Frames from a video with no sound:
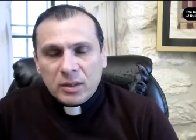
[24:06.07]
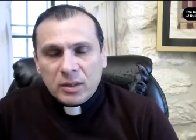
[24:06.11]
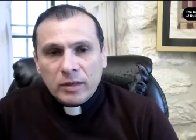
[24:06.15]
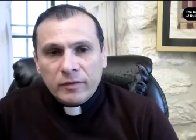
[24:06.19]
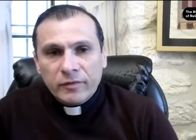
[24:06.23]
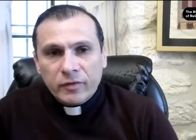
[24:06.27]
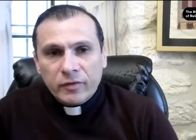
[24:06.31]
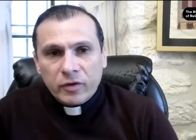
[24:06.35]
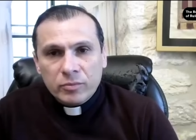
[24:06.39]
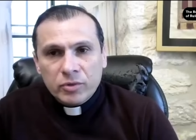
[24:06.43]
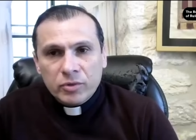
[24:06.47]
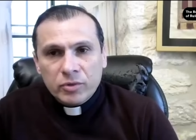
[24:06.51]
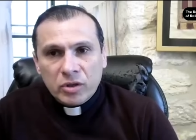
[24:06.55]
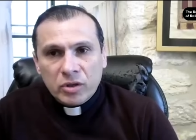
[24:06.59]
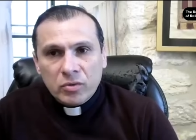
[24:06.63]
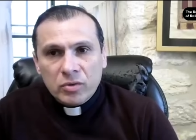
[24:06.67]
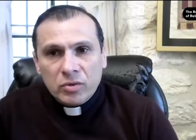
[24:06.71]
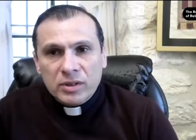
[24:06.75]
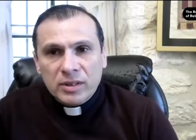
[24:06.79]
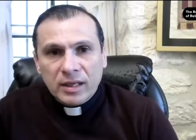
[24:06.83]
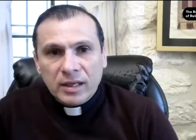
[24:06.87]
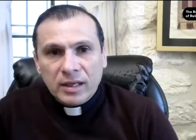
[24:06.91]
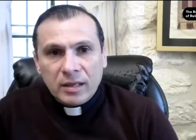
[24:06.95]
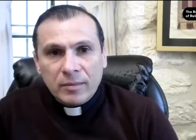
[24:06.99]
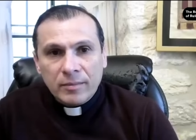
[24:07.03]
away from
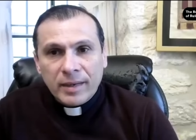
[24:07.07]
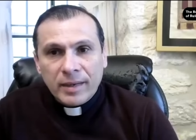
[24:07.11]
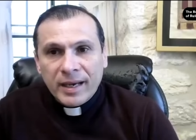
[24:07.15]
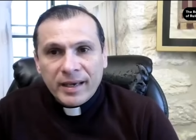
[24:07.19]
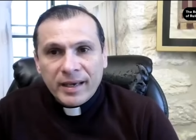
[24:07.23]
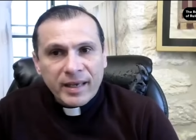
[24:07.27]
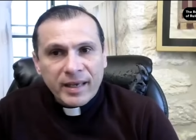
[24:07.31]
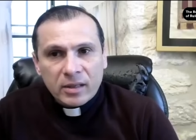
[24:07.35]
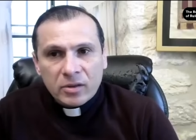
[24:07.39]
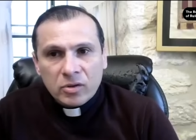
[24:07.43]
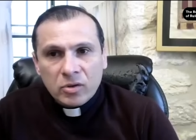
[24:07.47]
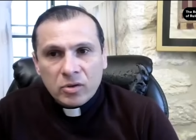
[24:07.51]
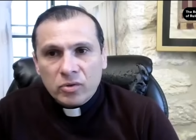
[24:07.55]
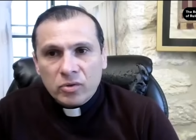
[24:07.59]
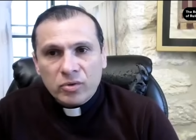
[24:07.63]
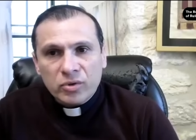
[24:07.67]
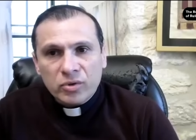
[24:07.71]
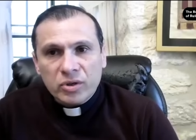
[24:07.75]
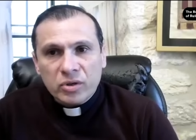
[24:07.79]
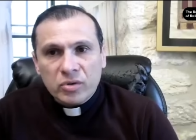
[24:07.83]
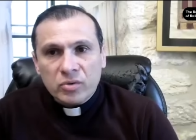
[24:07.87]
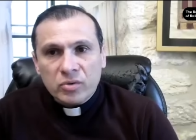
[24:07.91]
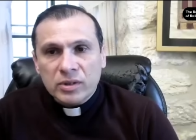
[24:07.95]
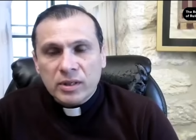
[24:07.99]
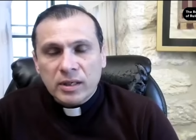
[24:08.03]
Jerusalem. I can't go to
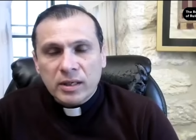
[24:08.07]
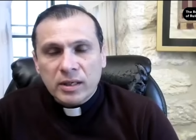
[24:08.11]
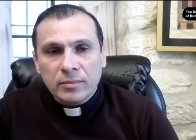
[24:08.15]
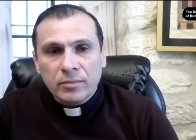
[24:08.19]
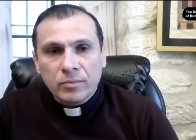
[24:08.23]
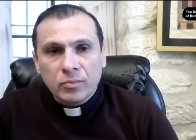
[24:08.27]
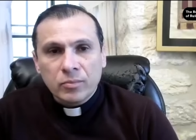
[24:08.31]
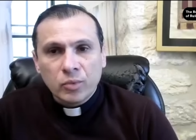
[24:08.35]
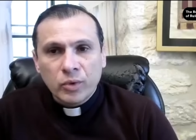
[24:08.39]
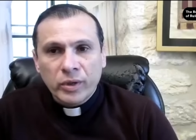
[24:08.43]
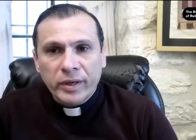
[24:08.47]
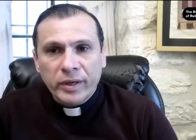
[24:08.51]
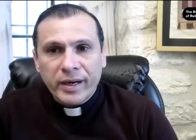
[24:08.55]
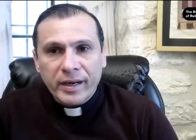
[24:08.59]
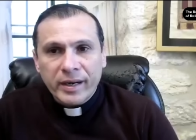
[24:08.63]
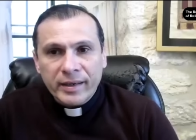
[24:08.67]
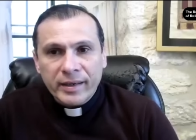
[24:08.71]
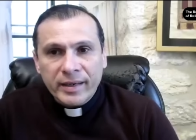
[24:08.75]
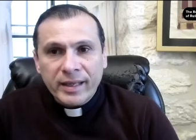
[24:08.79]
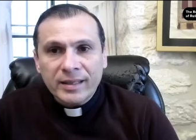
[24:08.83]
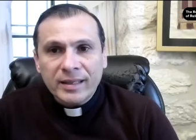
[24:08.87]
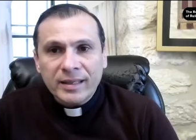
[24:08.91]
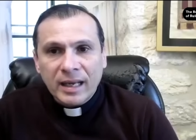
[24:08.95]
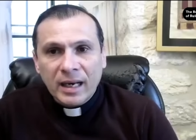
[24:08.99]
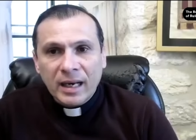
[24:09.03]
Jerusalem. We're
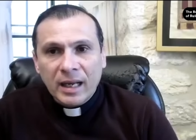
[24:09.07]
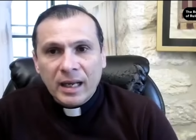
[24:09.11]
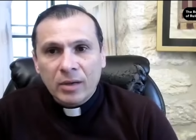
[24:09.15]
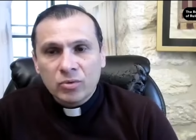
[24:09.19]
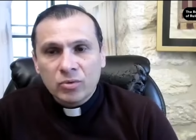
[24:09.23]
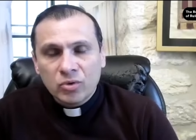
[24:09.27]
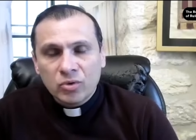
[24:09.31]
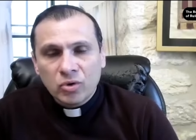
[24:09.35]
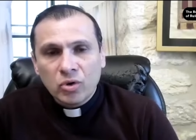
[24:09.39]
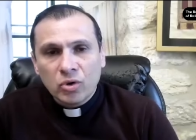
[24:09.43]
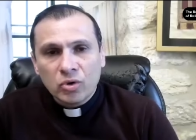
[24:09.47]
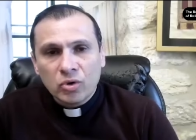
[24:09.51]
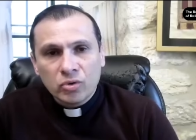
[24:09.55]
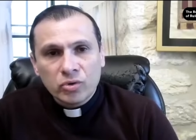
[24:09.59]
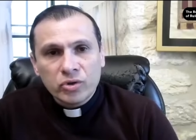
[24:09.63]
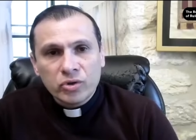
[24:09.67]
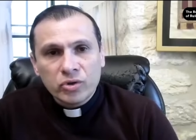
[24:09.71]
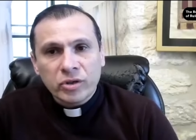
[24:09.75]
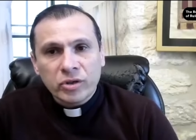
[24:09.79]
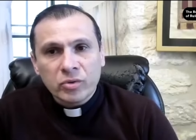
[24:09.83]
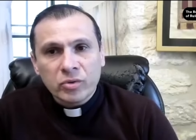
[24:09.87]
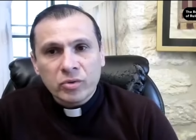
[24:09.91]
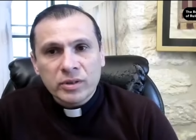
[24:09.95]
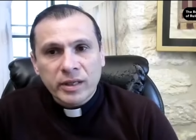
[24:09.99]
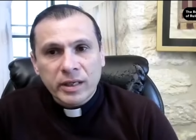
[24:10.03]
not allowed to go to
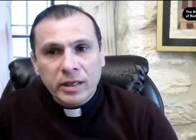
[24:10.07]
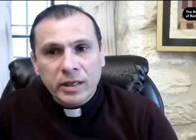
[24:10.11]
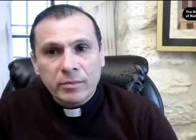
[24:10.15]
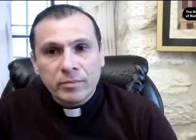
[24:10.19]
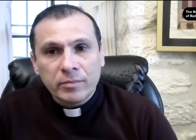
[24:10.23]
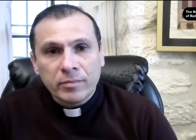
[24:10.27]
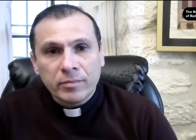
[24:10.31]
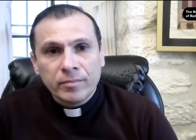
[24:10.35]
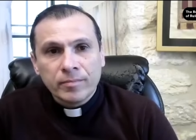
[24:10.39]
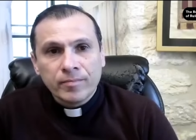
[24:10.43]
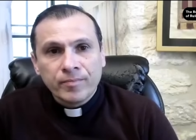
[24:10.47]
Jerusalem.